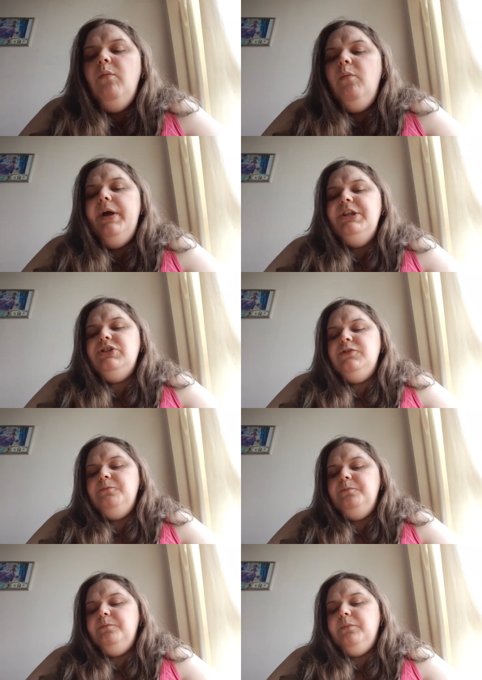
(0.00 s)
which
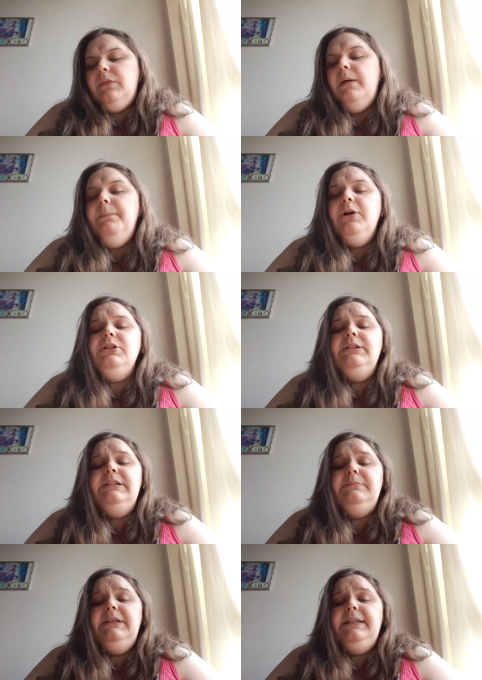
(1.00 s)
personally
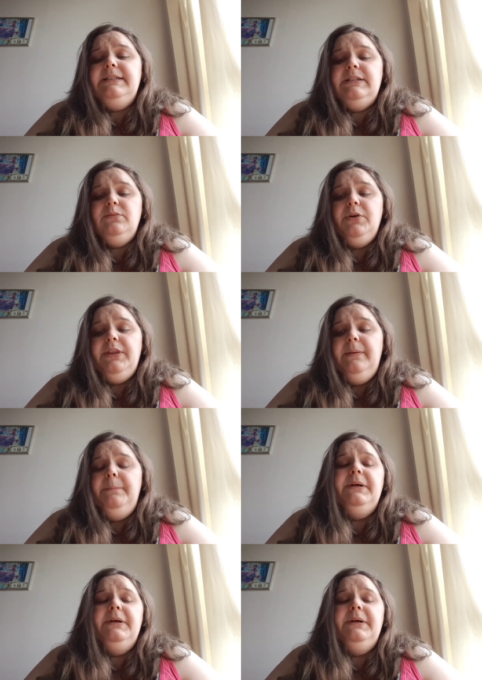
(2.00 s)
to me this is worth it.